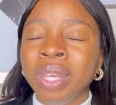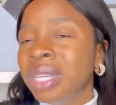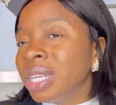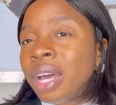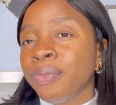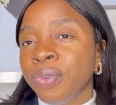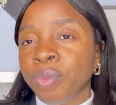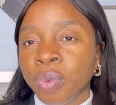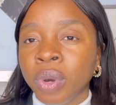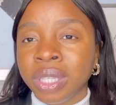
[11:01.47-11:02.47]
these are a few
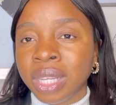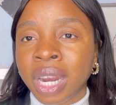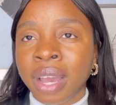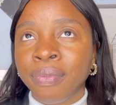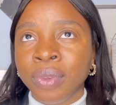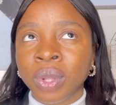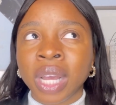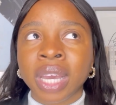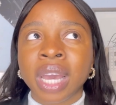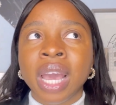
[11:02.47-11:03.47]
points that I feel
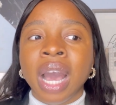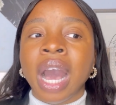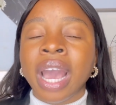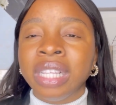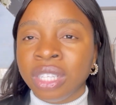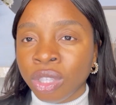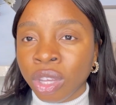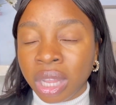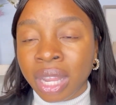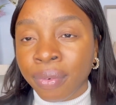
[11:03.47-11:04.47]
like I did
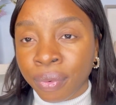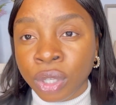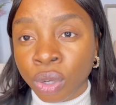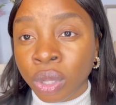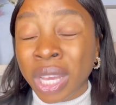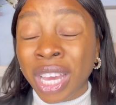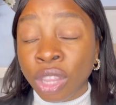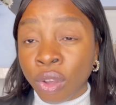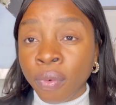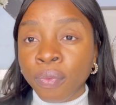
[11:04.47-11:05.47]
not leverage on
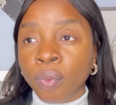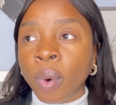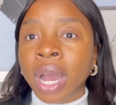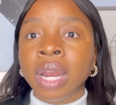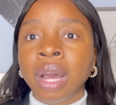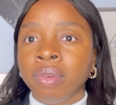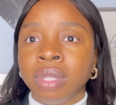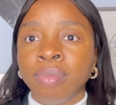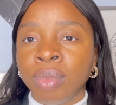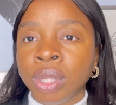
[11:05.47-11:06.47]
enough while I
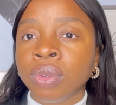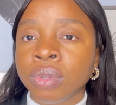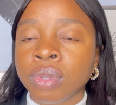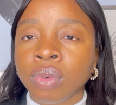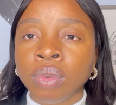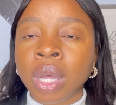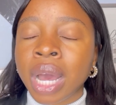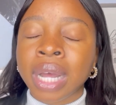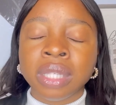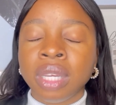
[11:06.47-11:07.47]
was in medical school.
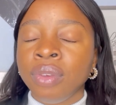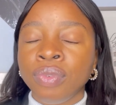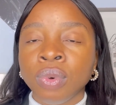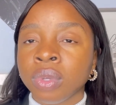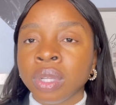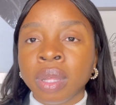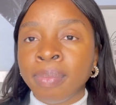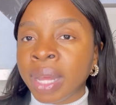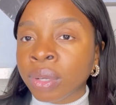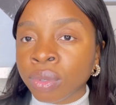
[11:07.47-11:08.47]
And if you're still in
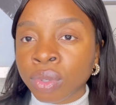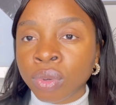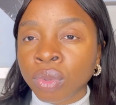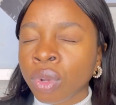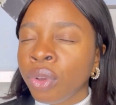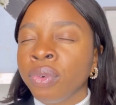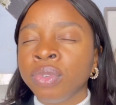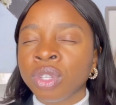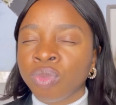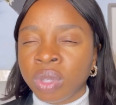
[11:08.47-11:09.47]
medical school or you've
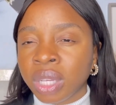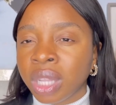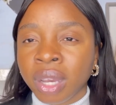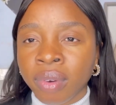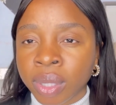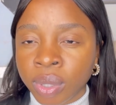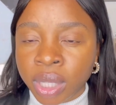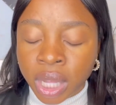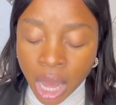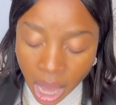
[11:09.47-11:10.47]
just recently
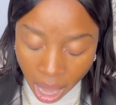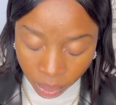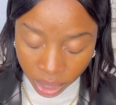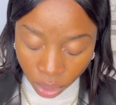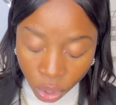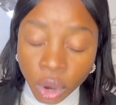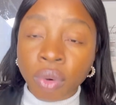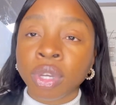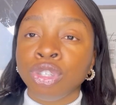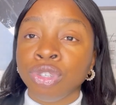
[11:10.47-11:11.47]
graduated, I would
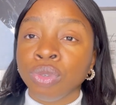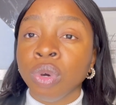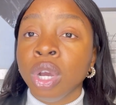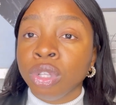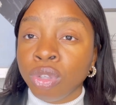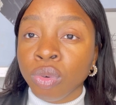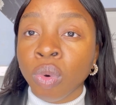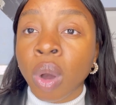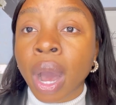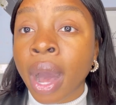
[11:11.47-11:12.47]
encourage you to